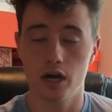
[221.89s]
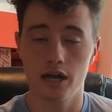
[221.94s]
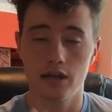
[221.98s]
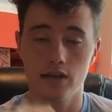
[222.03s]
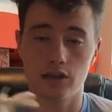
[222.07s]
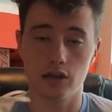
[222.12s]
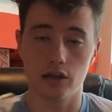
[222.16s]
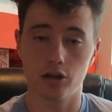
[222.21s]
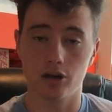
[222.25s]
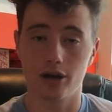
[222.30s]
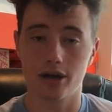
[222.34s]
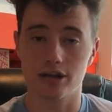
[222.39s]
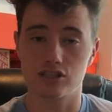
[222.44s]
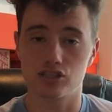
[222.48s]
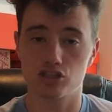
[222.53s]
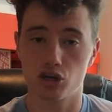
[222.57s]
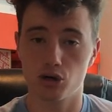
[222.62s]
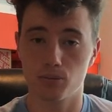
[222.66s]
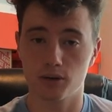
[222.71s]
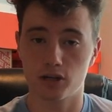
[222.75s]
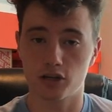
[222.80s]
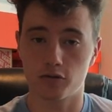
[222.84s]
Thank you guys
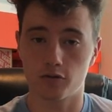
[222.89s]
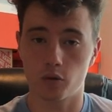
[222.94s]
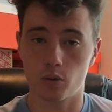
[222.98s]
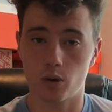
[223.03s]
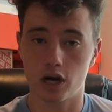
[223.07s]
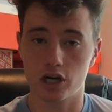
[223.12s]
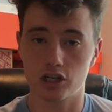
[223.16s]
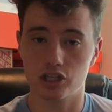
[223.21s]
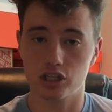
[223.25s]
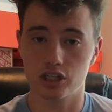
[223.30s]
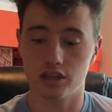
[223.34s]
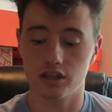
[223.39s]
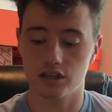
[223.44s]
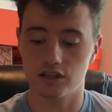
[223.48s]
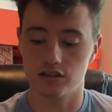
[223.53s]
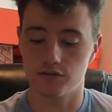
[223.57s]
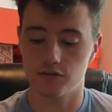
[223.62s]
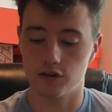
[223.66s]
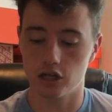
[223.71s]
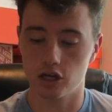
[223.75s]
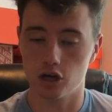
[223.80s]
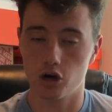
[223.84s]
so much for watching this
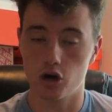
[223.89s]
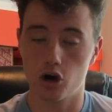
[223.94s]
video.